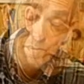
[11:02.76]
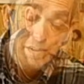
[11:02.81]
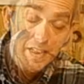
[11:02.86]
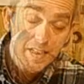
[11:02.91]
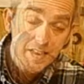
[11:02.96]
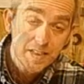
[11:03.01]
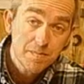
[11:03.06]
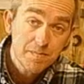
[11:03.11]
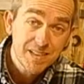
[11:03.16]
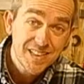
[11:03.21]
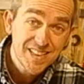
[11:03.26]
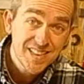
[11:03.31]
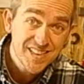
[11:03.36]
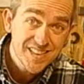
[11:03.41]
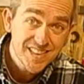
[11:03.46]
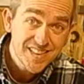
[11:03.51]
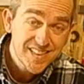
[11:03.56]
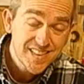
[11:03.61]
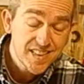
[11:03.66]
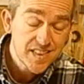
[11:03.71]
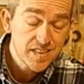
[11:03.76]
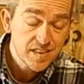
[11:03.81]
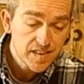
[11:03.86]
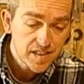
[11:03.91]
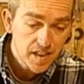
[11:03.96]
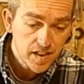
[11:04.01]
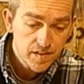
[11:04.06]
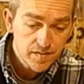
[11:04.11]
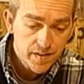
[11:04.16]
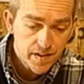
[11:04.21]
But there's something that
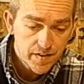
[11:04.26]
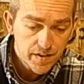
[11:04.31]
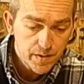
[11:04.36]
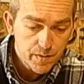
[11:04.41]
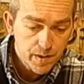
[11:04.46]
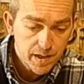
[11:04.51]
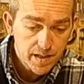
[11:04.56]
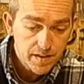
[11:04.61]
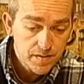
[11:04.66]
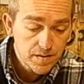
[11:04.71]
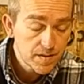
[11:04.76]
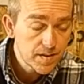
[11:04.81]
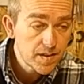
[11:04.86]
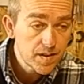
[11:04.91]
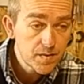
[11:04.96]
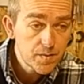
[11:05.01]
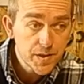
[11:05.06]
didn't go very well,